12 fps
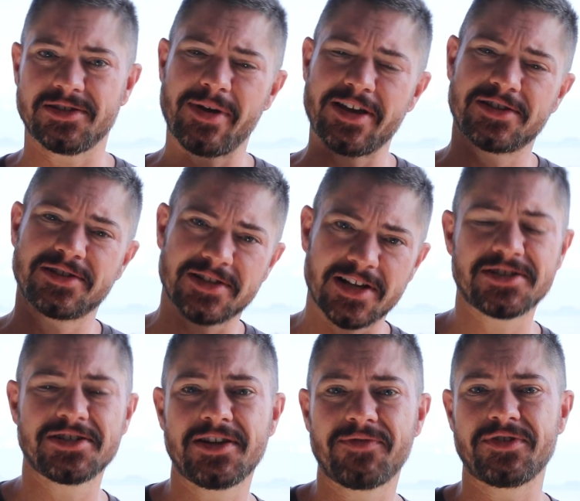It makes
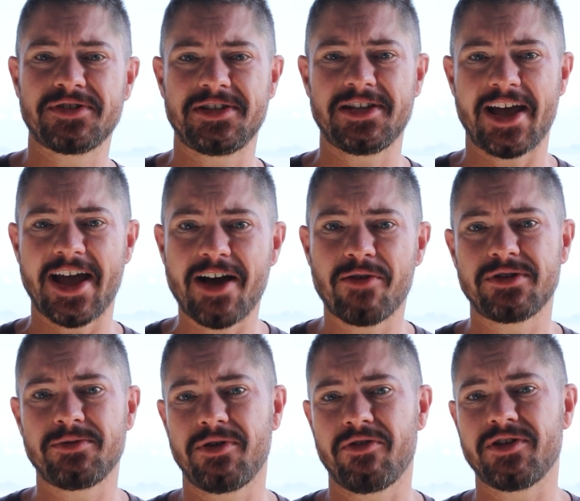such a difference to your outward
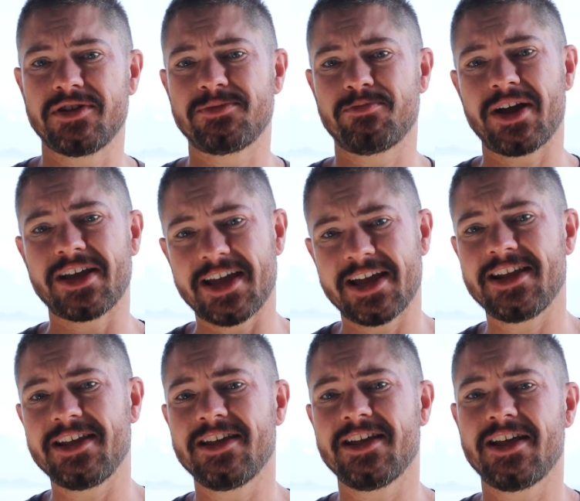appearance by
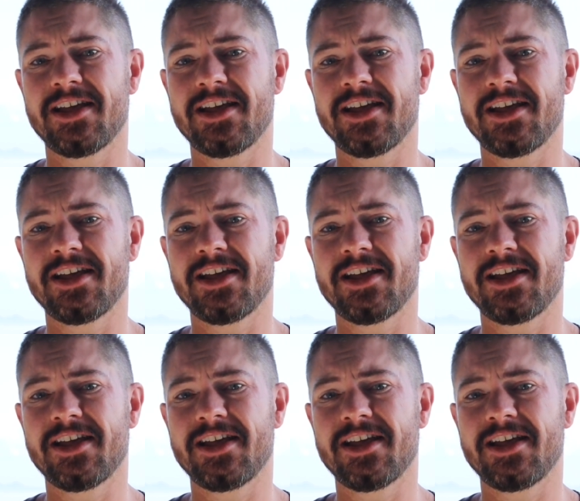getting